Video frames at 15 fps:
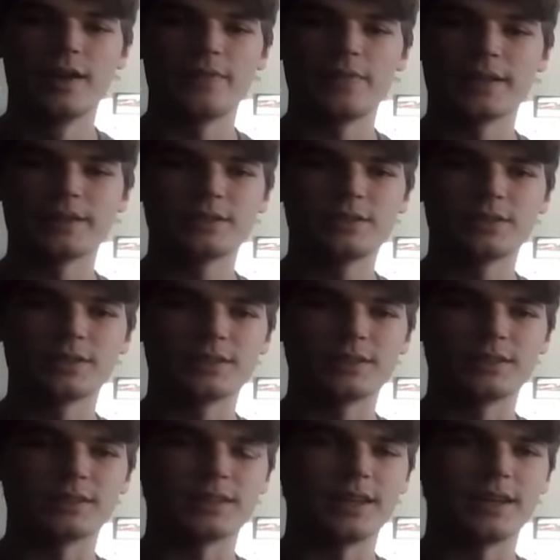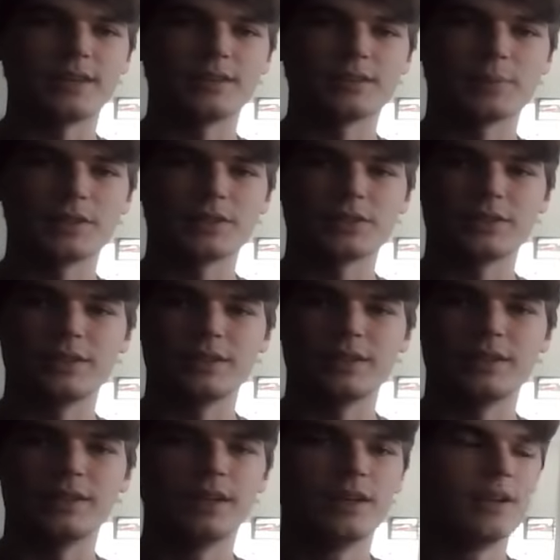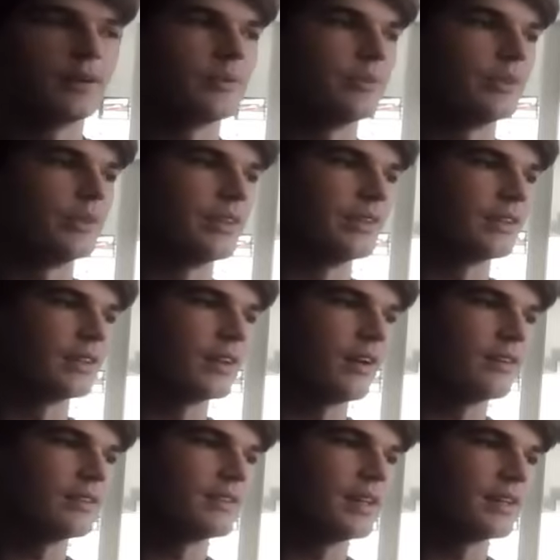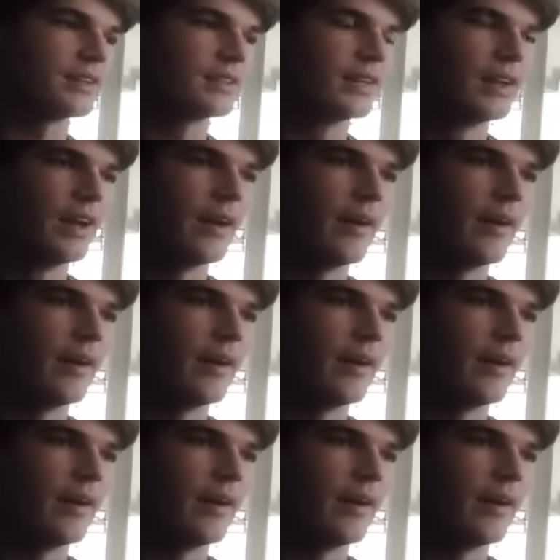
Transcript: that's just insane, especially within the context.